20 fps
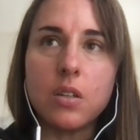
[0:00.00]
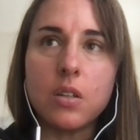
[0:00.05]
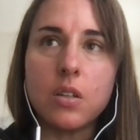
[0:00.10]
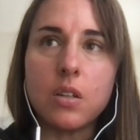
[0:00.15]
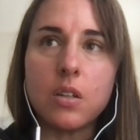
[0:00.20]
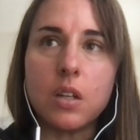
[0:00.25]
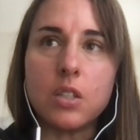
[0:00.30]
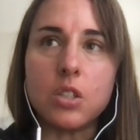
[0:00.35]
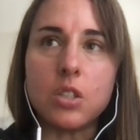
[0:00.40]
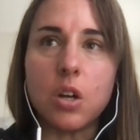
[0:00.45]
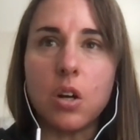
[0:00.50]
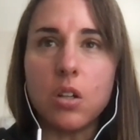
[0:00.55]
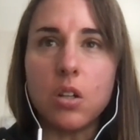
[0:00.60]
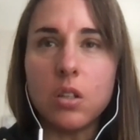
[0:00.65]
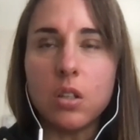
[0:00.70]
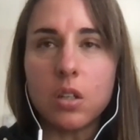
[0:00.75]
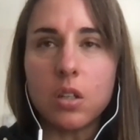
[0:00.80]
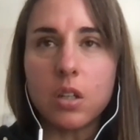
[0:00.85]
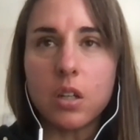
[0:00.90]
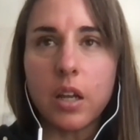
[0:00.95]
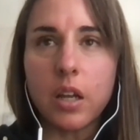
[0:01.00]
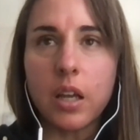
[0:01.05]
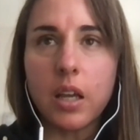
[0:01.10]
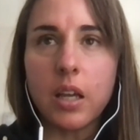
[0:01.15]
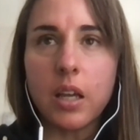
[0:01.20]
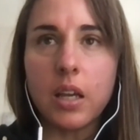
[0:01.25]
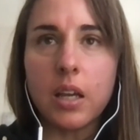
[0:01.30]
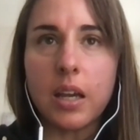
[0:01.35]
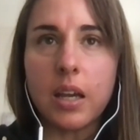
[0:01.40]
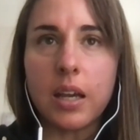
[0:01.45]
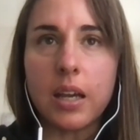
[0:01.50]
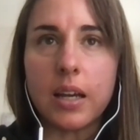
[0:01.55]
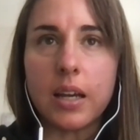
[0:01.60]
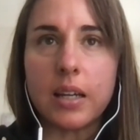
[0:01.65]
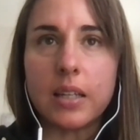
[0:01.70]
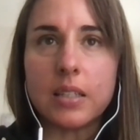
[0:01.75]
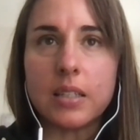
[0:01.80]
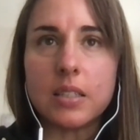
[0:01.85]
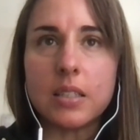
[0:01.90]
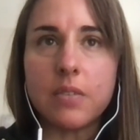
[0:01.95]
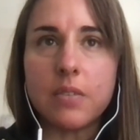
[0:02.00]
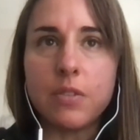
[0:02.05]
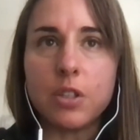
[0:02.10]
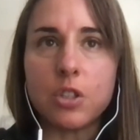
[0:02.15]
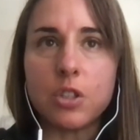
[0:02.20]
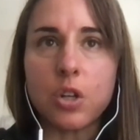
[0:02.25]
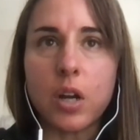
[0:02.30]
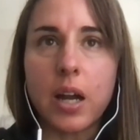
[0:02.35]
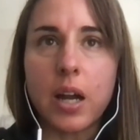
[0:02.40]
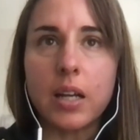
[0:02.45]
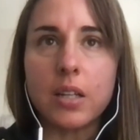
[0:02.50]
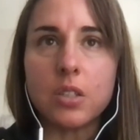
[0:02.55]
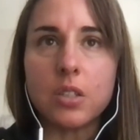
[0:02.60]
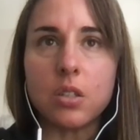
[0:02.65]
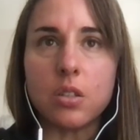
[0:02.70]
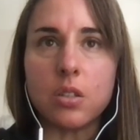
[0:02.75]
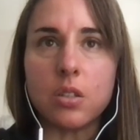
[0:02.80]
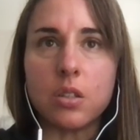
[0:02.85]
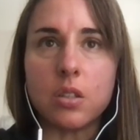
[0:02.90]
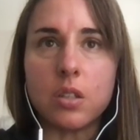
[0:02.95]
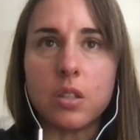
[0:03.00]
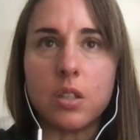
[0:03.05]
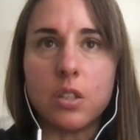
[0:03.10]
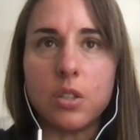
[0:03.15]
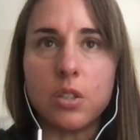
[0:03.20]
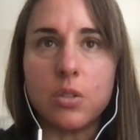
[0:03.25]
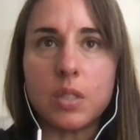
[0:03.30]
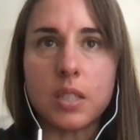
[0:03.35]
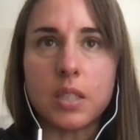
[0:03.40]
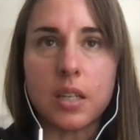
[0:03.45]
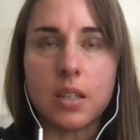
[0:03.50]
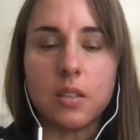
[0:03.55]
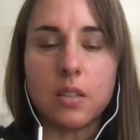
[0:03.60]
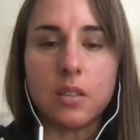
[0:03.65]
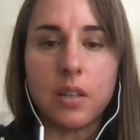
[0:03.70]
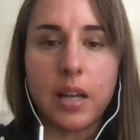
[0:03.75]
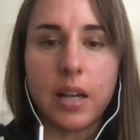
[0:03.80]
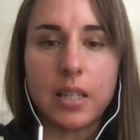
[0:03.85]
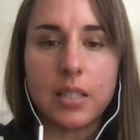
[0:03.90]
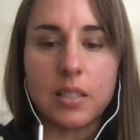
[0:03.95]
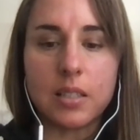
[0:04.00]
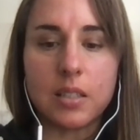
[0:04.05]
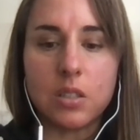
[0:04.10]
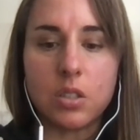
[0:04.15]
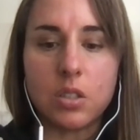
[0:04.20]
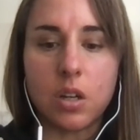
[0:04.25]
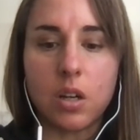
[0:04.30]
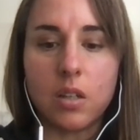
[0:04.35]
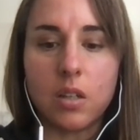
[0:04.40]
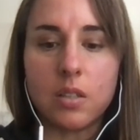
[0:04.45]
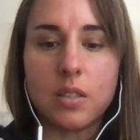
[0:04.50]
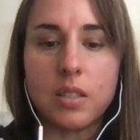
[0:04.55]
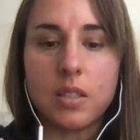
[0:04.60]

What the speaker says: adult learning. And if you're trying to learn a new skill as an adult,